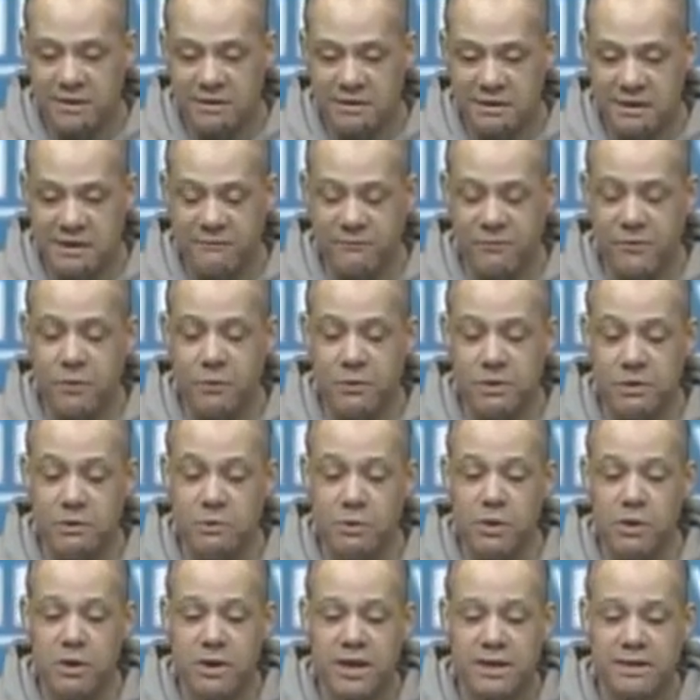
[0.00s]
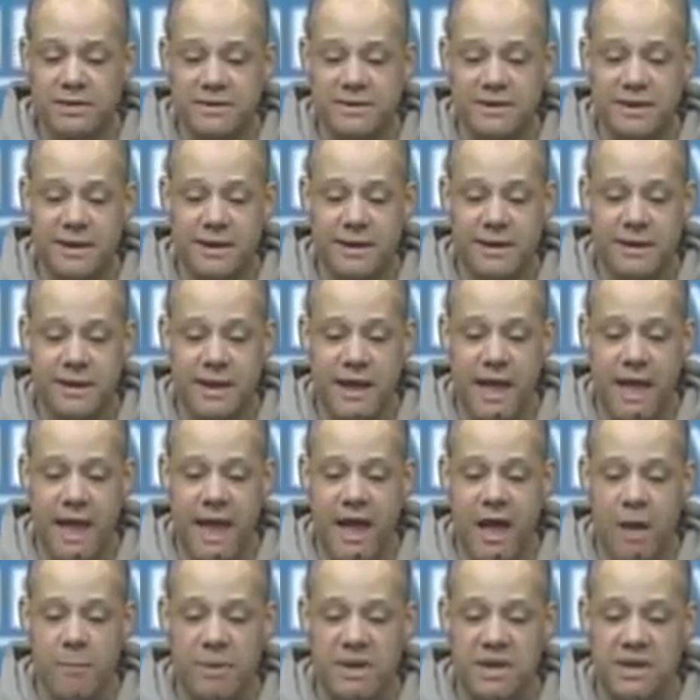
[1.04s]
If you look at
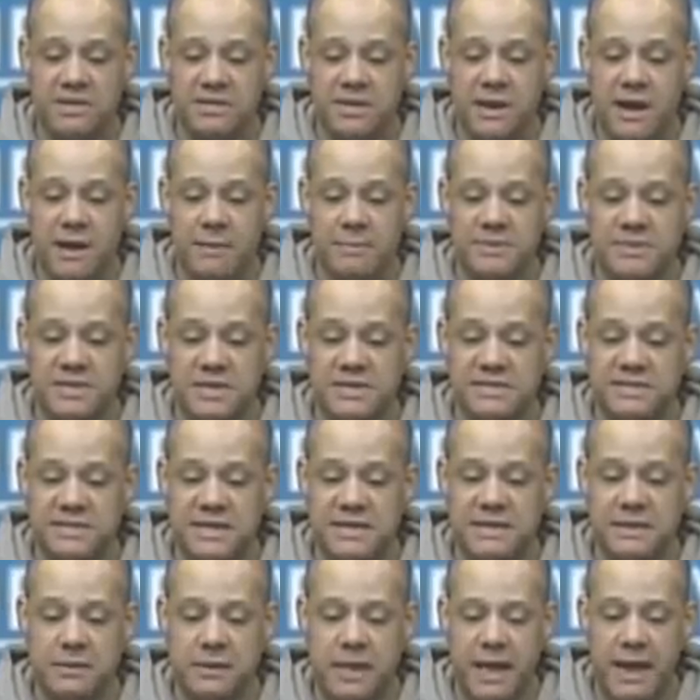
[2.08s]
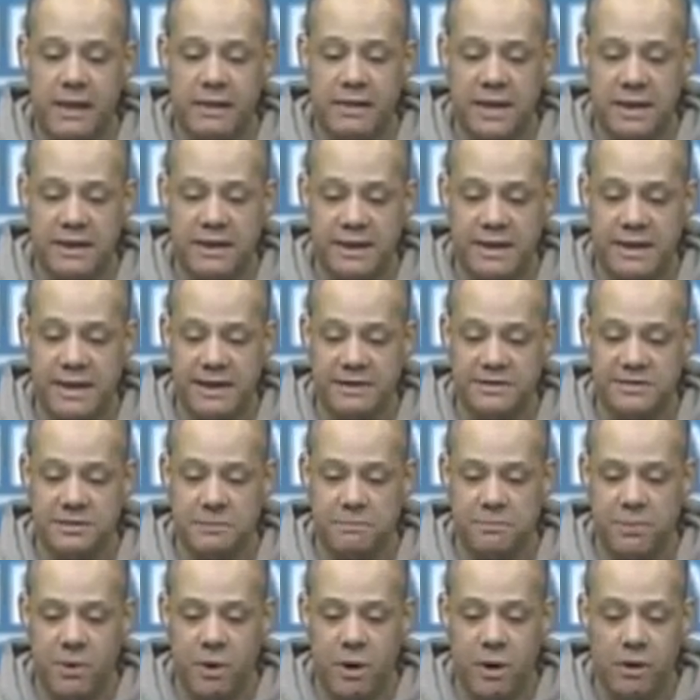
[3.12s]
how many times Ezekiel Elliott gets the
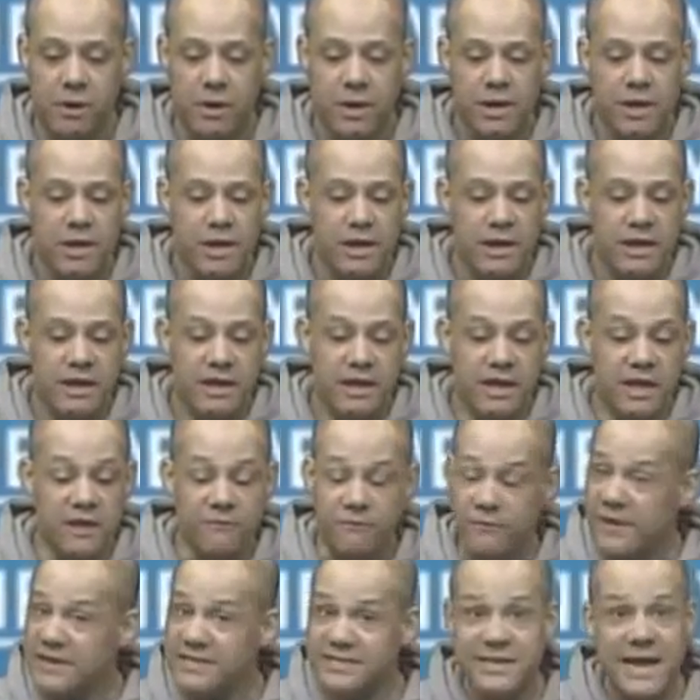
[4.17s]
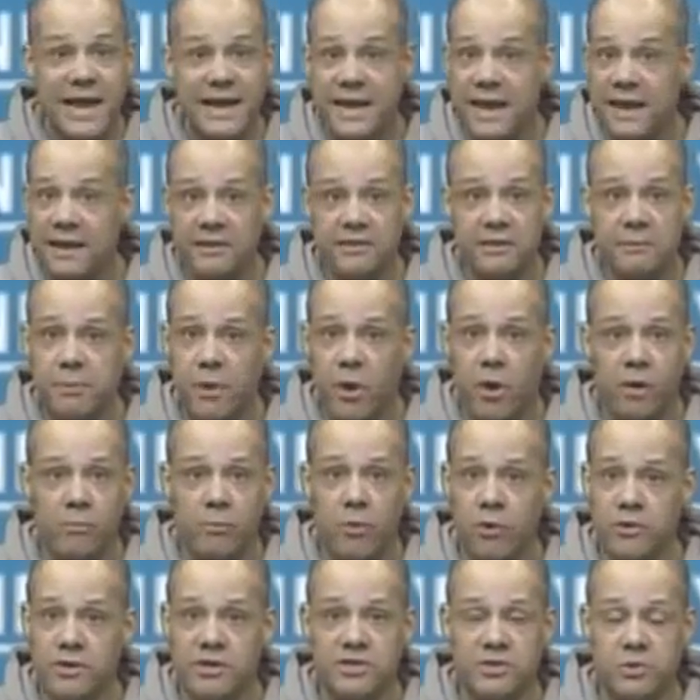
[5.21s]
ball, if he's not getting the ball
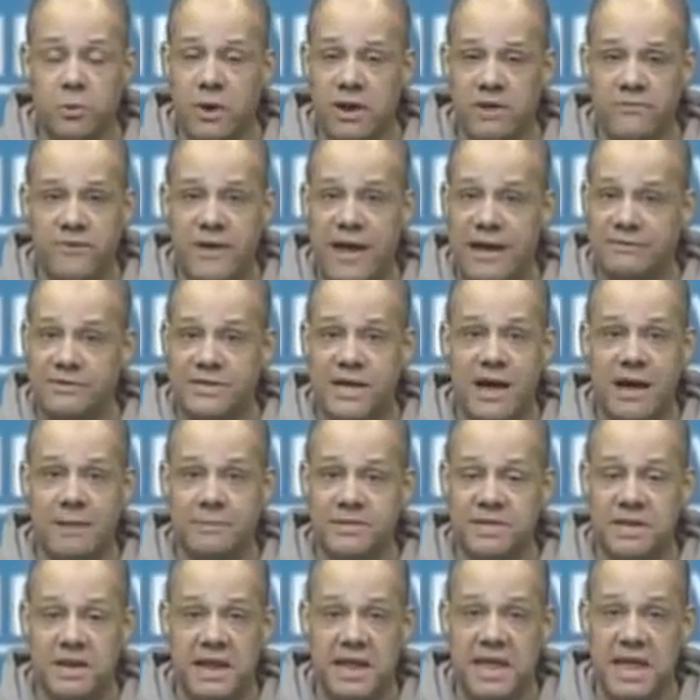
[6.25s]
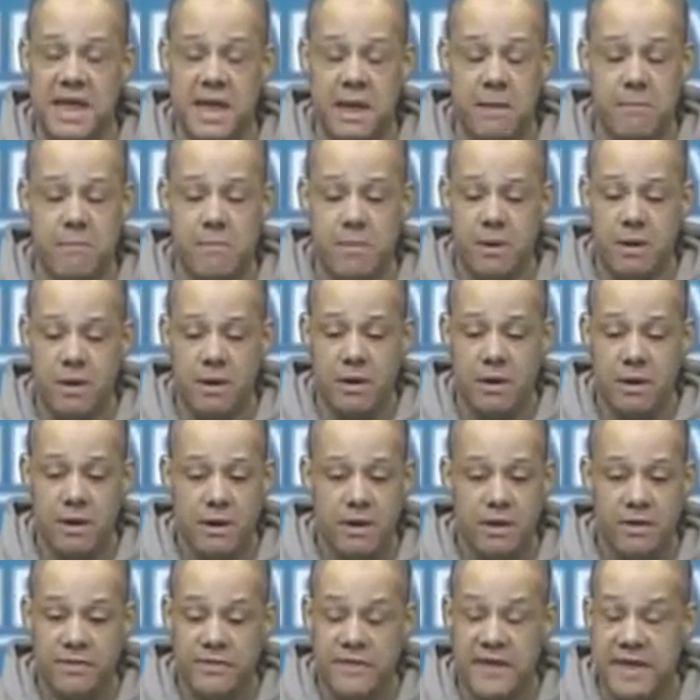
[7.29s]
more than 25 times in a game,
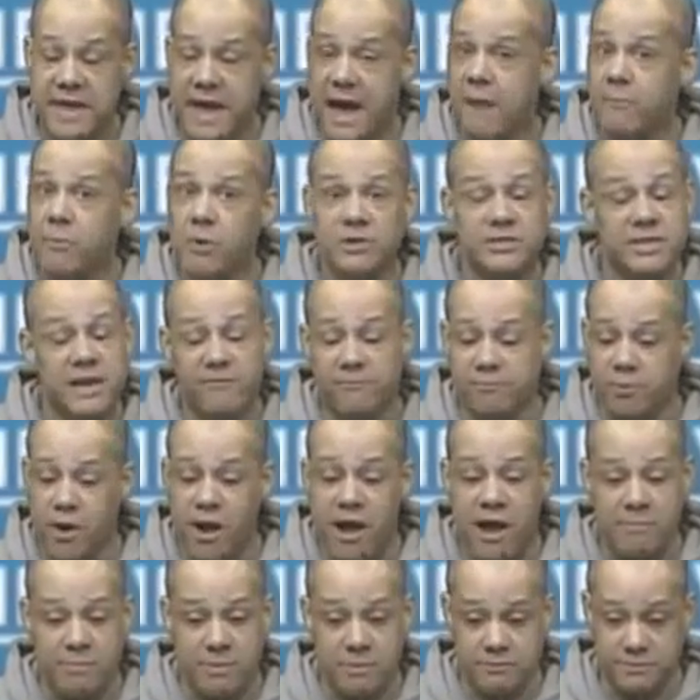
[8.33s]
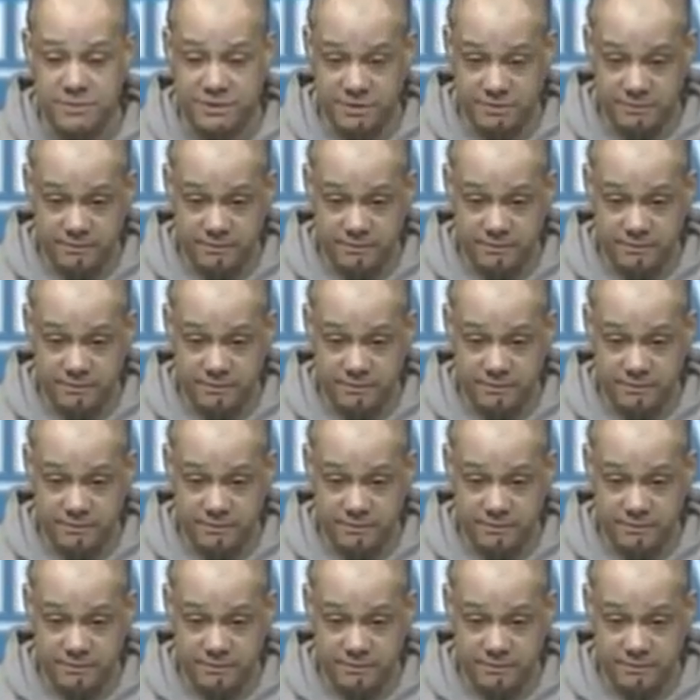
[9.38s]
the Cowboys have problems.